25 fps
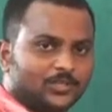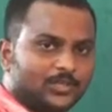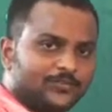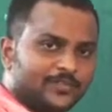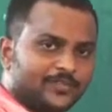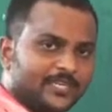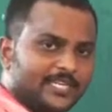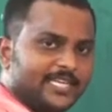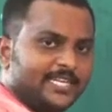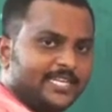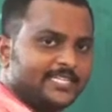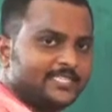So
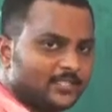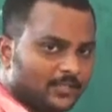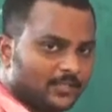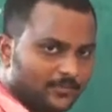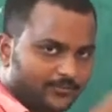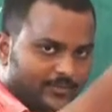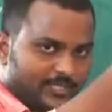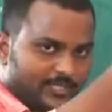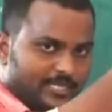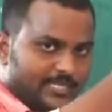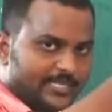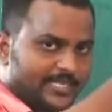if the direction
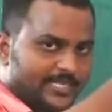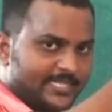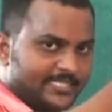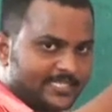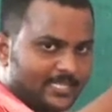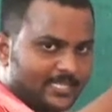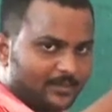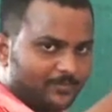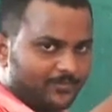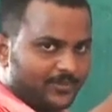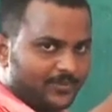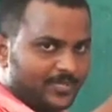of the current
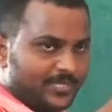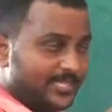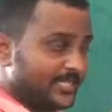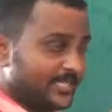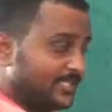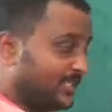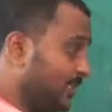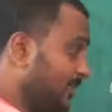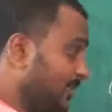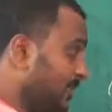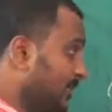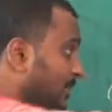is upward
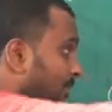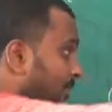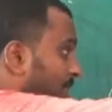direction,